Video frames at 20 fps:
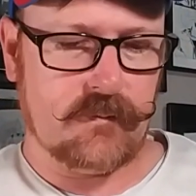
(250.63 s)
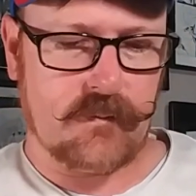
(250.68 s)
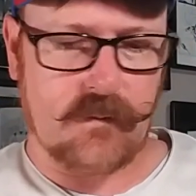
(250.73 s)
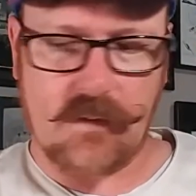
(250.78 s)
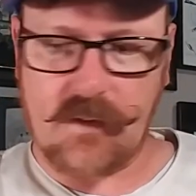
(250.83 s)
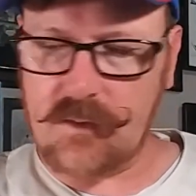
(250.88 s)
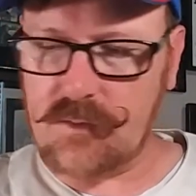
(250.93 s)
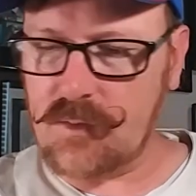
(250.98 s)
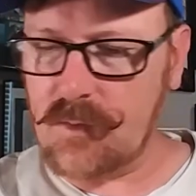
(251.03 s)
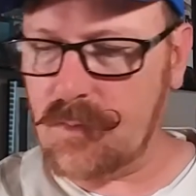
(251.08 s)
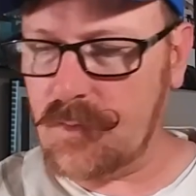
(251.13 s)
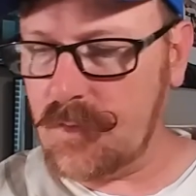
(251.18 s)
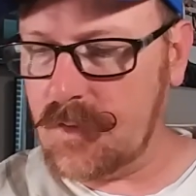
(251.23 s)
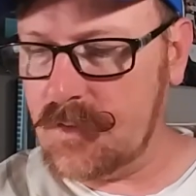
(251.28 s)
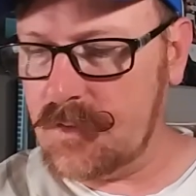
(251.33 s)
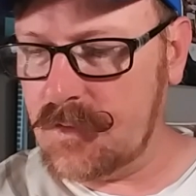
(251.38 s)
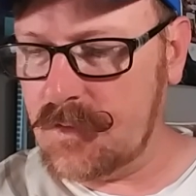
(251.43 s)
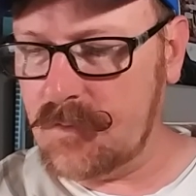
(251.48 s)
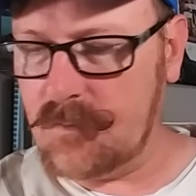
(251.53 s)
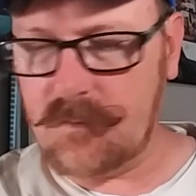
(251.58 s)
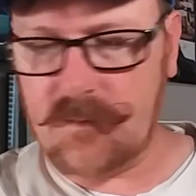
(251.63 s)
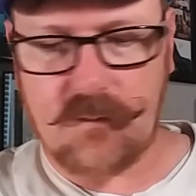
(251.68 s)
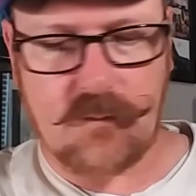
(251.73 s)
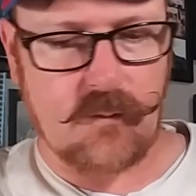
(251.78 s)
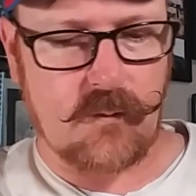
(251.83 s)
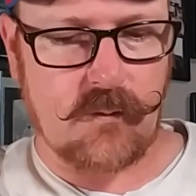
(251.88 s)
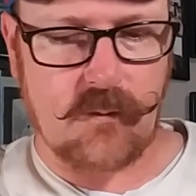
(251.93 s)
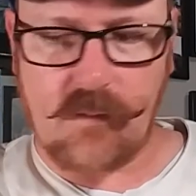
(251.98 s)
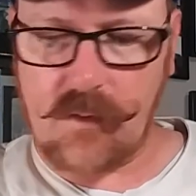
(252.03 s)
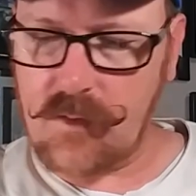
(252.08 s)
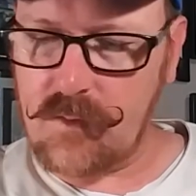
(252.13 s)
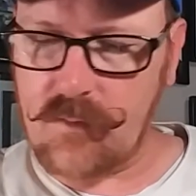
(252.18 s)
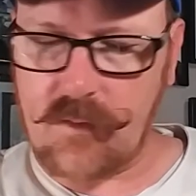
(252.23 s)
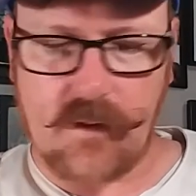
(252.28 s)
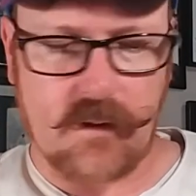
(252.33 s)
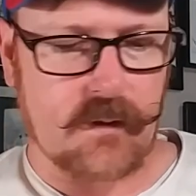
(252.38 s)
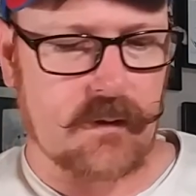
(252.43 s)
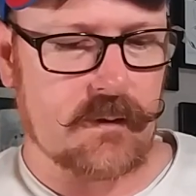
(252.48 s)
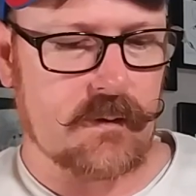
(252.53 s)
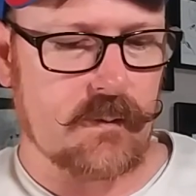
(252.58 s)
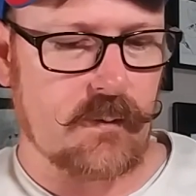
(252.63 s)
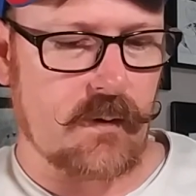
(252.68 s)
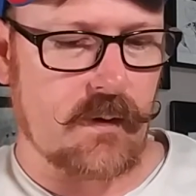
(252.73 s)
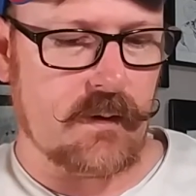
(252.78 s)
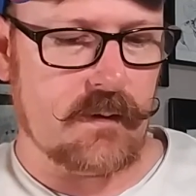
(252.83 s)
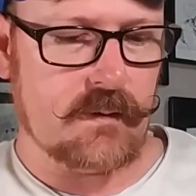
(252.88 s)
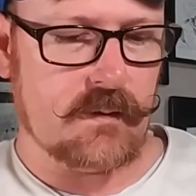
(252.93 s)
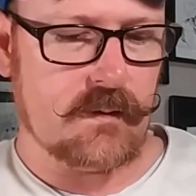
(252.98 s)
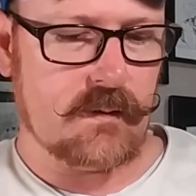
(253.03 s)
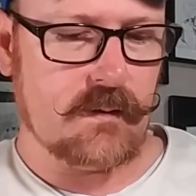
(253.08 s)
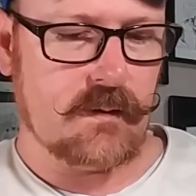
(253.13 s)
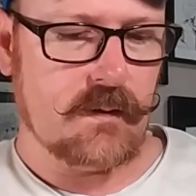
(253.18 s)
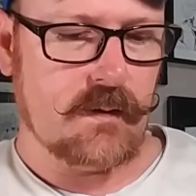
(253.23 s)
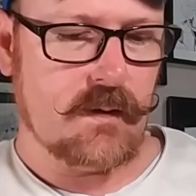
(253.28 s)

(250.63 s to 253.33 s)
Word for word: their aaa team round rock express